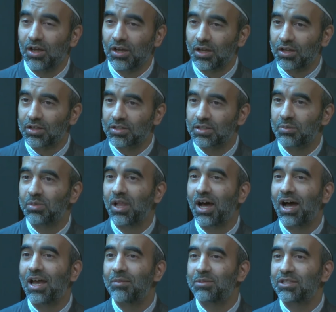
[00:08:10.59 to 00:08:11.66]
uh,
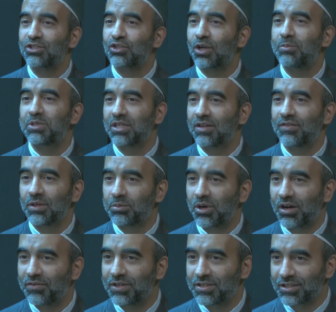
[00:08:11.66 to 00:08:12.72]
sublime description of the
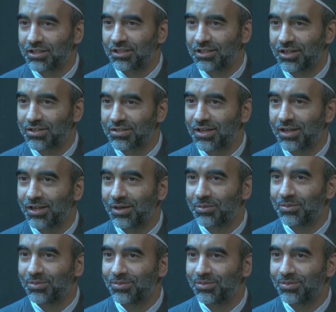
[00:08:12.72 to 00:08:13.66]
Prophet Sallallahu